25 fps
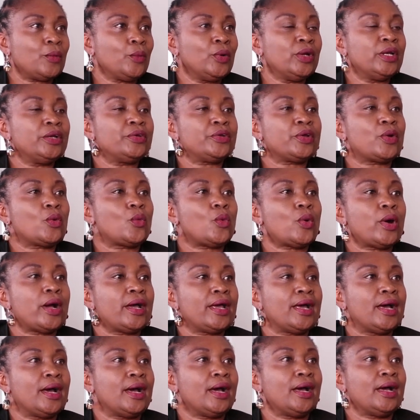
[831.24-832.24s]
uh, will
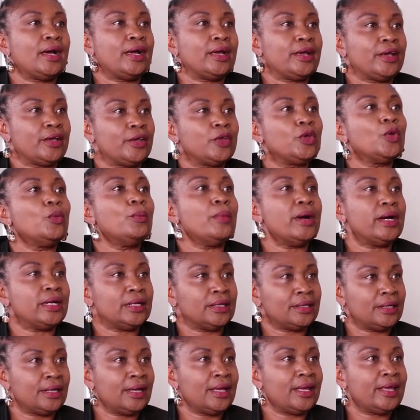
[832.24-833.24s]
require
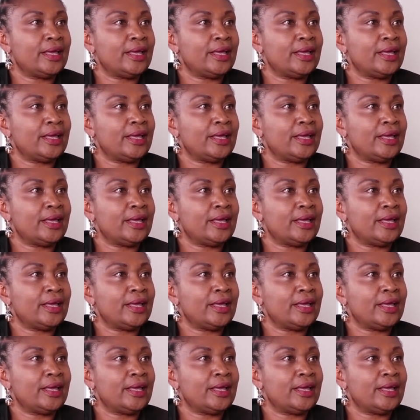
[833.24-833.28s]
human